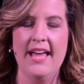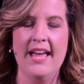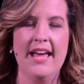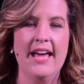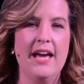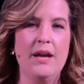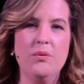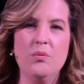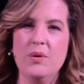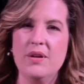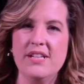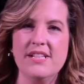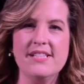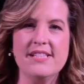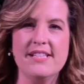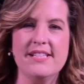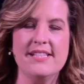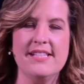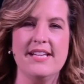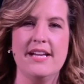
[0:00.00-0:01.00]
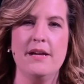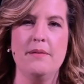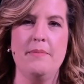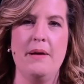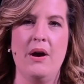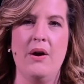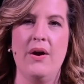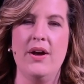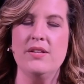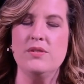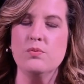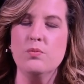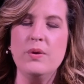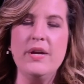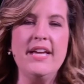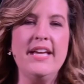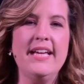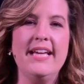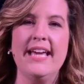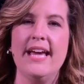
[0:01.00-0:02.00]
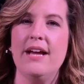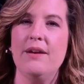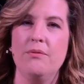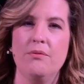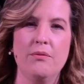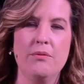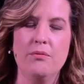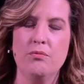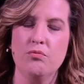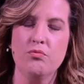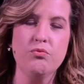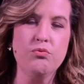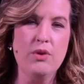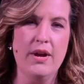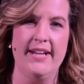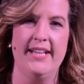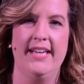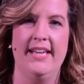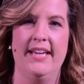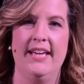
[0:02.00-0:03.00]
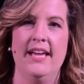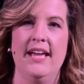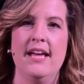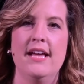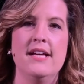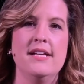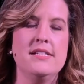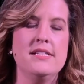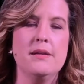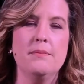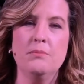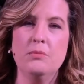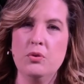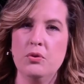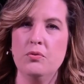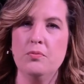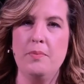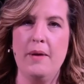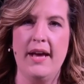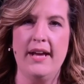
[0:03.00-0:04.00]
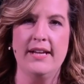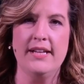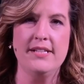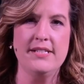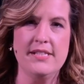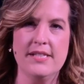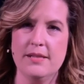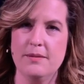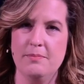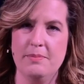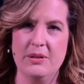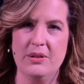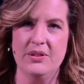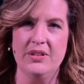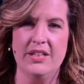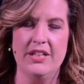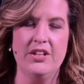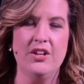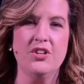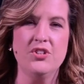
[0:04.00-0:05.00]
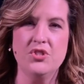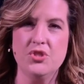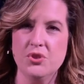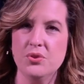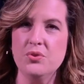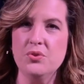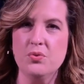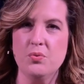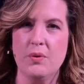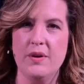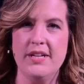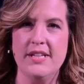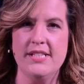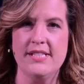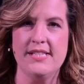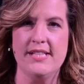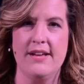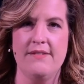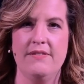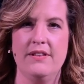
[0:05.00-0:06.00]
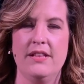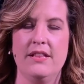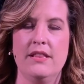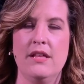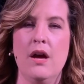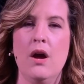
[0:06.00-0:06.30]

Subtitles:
And what is this day about? As we get ready to move back into the building on June 27th,